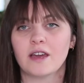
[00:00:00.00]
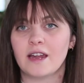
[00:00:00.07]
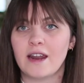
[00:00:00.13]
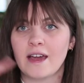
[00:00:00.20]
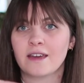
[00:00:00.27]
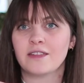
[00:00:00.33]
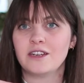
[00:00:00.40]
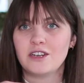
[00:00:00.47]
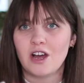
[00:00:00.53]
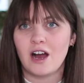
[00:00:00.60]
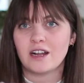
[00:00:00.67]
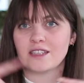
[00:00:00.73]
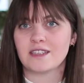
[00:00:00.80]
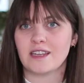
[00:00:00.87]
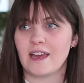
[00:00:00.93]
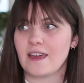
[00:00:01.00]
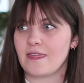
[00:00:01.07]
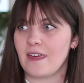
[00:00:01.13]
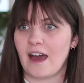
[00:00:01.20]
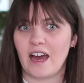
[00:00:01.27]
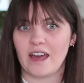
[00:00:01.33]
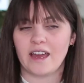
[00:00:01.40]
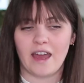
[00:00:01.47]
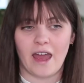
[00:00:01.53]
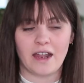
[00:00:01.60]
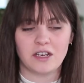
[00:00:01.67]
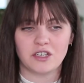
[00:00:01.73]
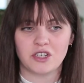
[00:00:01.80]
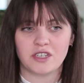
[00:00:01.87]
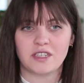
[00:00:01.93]
connect the dots like that
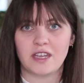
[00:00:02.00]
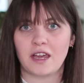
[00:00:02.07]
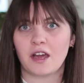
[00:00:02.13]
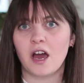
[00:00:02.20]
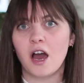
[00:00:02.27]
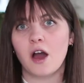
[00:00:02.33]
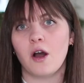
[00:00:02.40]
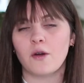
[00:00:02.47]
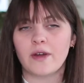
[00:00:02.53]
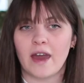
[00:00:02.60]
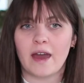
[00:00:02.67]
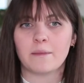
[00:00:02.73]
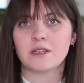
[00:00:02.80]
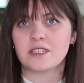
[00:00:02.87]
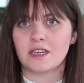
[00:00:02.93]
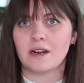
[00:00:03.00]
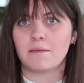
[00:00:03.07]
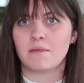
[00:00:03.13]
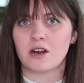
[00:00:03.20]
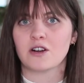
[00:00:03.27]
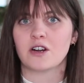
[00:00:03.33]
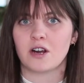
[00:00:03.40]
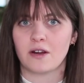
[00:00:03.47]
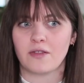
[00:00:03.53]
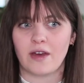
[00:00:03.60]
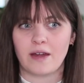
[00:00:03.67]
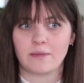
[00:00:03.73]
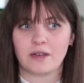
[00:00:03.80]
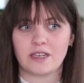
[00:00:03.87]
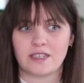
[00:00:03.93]
and just think, oh, okay, I'm just gonna murder her
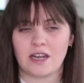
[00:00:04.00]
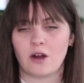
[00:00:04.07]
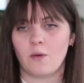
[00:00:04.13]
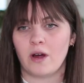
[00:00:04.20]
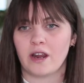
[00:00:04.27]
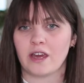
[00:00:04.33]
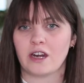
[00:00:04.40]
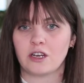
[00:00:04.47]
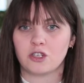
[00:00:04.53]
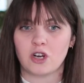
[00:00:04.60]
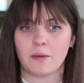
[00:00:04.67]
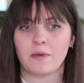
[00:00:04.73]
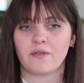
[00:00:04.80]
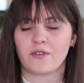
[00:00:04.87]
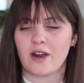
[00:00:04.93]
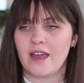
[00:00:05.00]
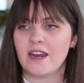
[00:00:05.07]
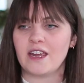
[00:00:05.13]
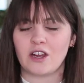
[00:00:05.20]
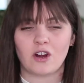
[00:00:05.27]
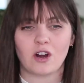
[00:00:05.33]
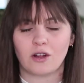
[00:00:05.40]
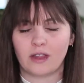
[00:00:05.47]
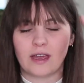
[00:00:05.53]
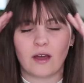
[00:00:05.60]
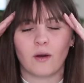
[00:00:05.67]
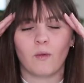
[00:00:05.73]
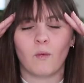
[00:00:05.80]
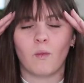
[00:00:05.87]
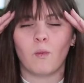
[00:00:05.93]
then because I don't want to get in trouble for hitting her?
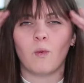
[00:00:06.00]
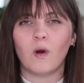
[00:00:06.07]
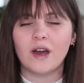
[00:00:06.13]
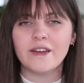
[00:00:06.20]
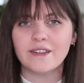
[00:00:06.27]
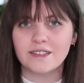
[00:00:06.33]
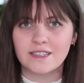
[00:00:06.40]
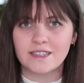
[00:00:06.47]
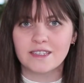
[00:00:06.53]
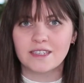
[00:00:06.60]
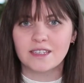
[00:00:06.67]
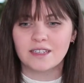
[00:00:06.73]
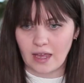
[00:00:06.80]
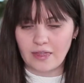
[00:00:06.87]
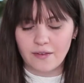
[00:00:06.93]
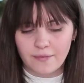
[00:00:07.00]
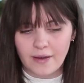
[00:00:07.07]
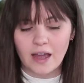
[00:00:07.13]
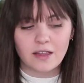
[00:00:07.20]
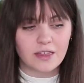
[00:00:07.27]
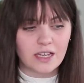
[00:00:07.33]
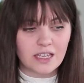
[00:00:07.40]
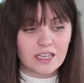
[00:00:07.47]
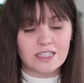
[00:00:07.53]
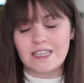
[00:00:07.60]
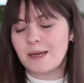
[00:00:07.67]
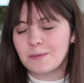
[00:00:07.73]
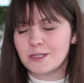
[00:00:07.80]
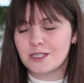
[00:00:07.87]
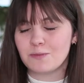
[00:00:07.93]
Like, what? And the fact that he
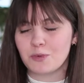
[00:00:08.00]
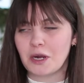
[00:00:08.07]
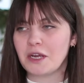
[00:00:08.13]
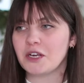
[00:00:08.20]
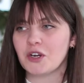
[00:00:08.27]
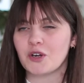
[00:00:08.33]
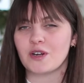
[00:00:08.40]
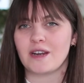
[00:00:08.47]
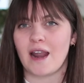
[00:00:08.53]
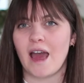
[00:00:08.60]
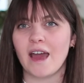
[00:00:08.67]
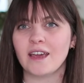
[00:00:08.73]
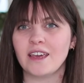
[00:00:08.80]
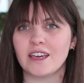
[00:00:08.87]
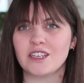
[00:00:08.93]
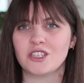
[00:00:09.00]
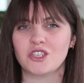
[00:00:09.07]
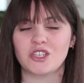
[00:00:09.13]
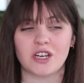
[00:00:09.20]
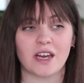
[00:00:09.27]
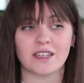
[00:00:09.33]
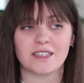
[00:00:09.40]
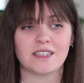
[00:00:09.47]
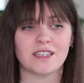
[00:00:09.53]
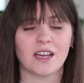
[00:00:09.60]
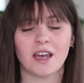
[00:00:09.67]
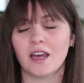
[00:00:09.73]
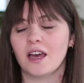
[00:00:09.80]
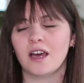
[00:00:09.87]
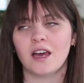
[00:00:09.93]
attempted to break her neck is just,
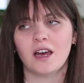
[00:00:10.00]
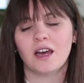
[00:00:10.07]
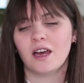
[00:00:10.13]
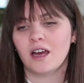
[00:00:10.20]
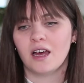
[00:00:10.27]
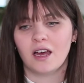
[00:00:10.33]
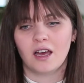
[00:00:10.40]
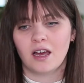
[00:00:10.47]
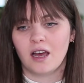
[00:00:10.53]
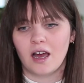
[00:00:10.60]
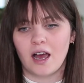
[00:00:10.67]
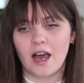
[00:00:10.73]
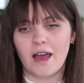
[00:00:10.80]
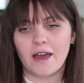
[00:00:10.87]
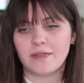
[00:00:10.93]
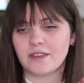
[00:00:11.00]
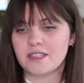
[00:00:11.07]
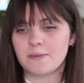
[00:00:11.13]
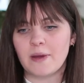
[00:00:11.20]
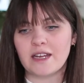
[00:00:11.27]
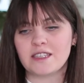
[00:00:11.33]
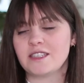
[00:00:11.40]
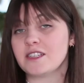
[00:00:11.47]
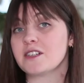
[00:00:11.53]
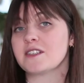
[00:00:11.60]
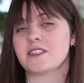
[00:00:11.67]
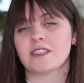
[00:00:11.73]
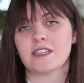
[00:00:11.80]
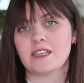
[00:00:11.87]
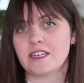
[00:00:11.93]
this man
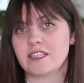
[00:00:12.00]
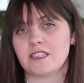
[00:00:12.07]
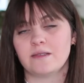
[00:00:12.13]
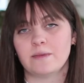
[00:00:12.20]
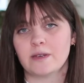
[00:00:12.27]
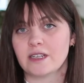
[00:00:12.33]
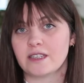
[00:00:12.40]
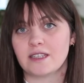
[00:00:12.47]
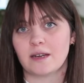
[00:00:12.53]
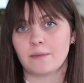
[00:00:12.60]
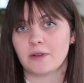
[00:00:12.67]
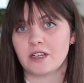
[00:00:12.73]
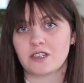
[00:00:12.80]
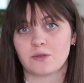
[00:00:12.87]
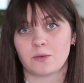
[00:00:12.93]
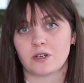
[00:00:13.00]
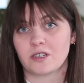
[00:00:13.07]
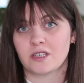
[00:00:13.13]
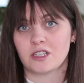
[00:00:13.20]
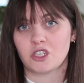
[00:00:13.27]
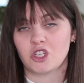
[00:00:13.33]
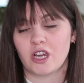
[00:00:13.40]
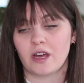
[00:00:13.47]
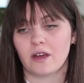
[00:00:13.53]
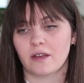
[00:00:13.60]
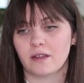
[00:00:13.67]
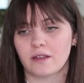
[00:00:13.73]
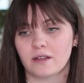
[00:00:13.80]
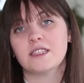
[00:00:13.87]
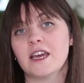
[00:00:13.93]
seriously needs to be in someplace worse than
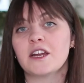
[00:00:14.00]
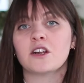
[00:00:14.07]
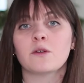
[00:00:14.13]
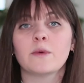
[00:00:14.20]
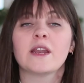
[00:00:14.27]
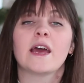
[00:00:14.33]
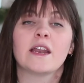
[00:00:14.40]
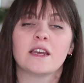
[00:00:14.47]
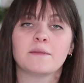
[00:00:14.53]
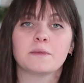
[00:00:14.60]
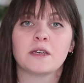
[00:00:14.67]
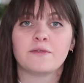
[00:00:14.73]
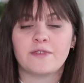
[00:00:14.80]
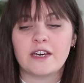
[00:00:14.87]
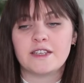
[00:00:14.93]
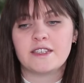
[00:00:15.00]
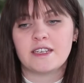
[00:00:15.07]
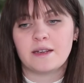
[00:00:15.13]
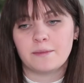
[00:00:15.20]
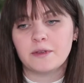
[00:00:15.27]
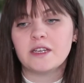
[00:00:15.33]
jail. Tanner would end up confessing to